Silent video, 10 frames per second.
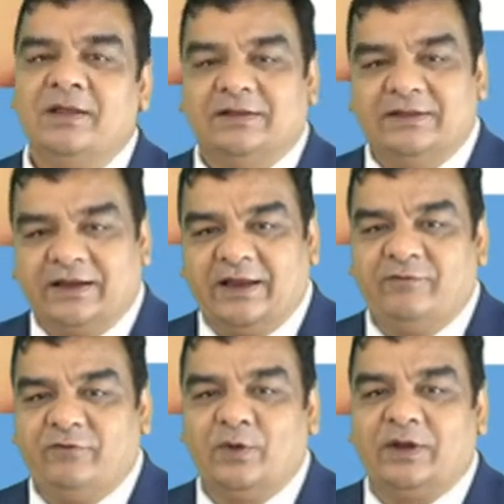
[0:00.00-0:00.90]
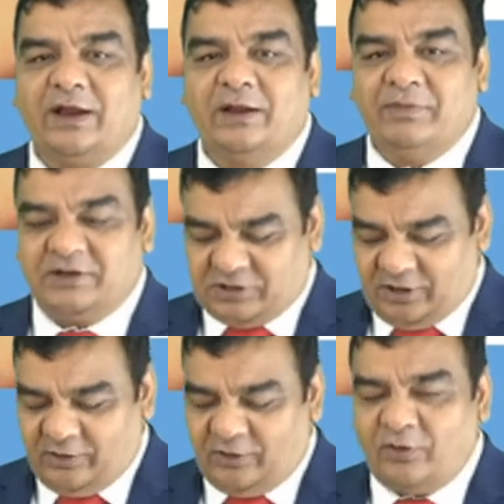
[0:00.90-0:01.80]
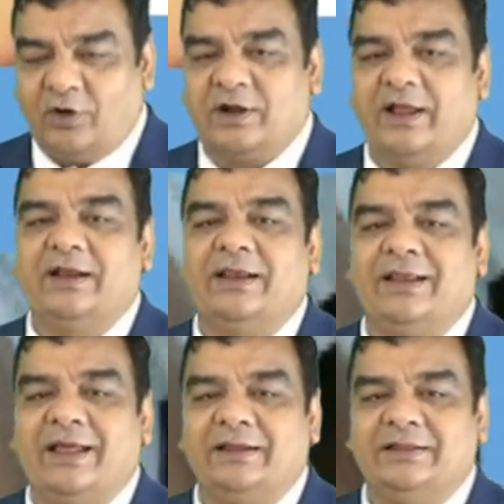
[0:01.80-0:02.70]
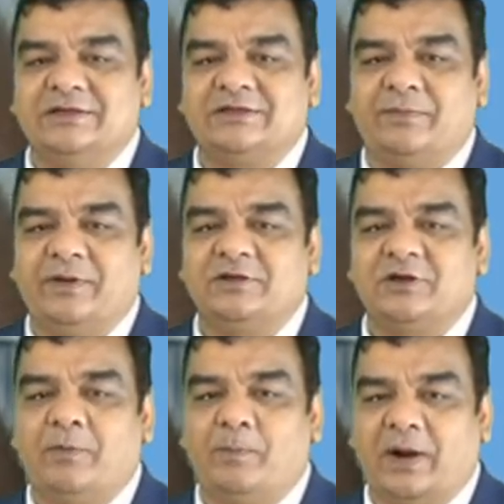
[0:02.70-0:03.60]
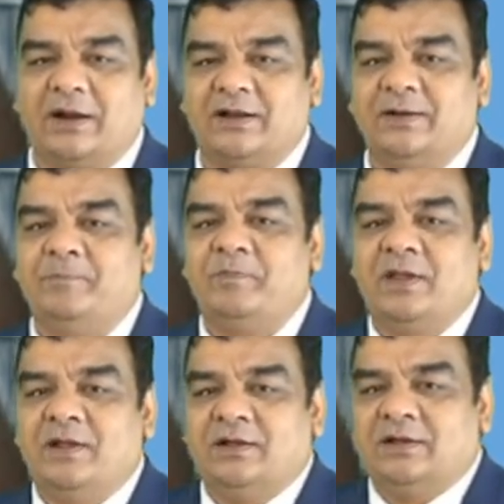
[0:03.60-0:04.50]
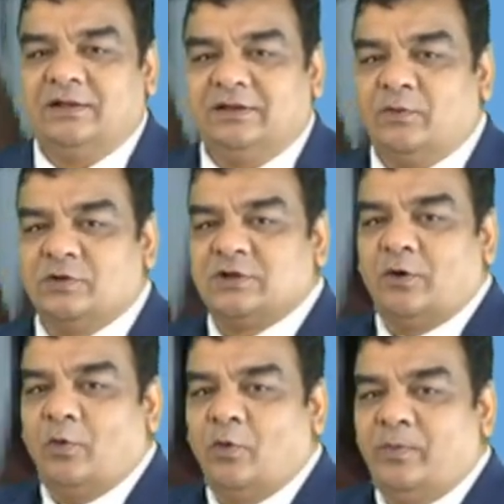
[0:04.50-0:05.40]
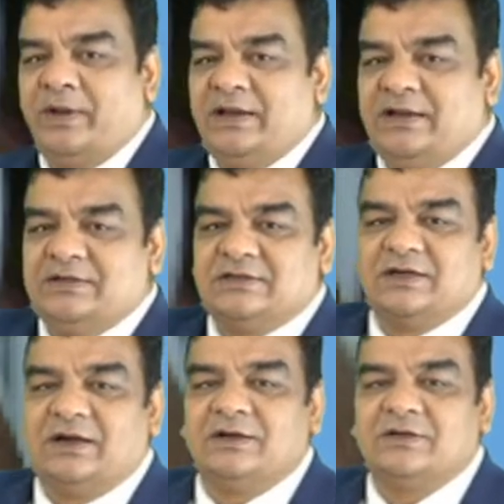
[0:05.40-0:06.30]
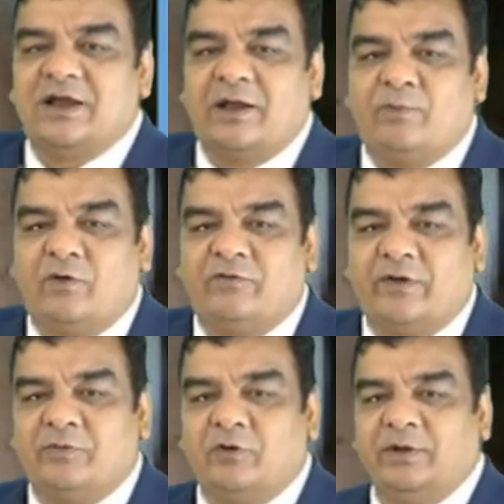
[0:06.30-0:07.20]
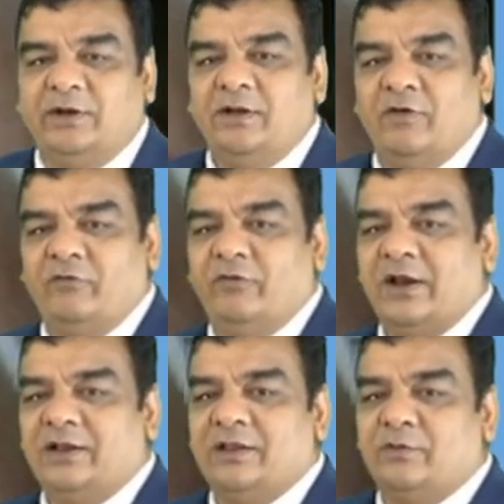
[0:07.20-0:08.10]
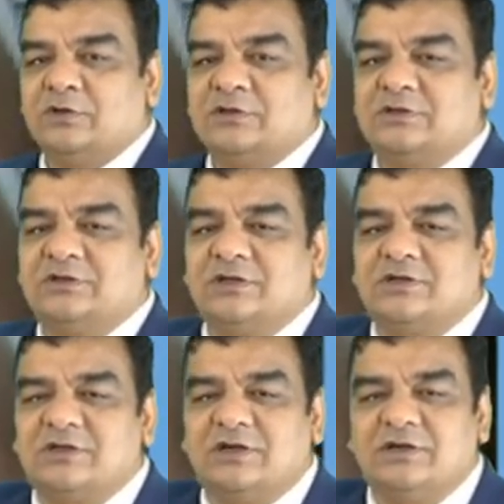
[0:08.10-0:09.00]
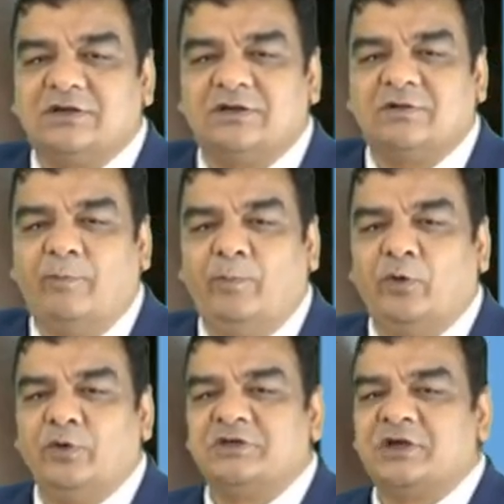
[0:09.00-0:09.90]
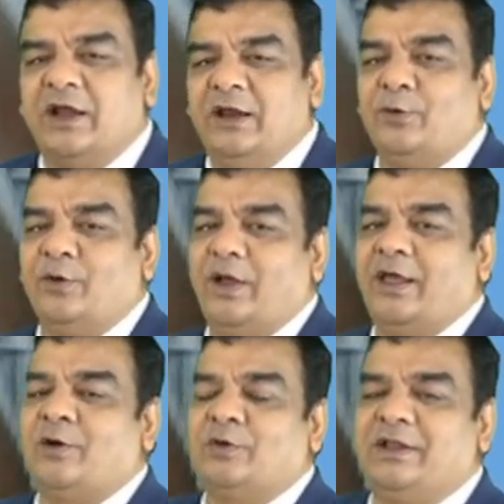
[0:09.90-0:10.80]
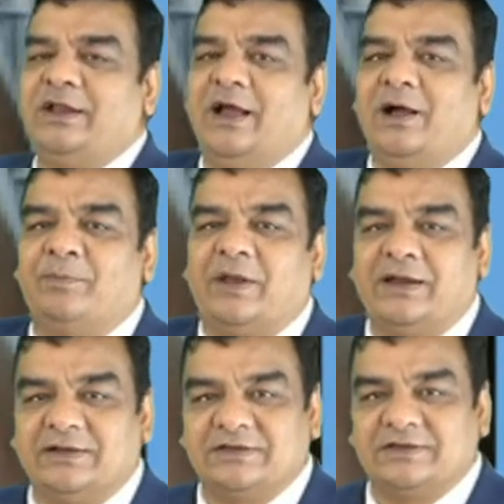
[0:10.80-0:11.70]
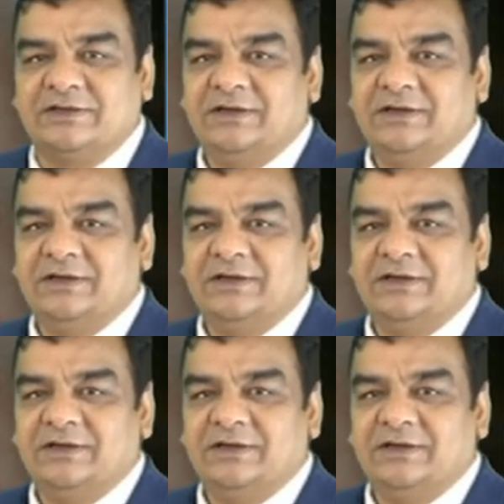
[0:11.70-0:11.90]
They gave you an image, not like this image, but there was a obese type of abdomen wherein there was just a bluish halo around the umbilicus.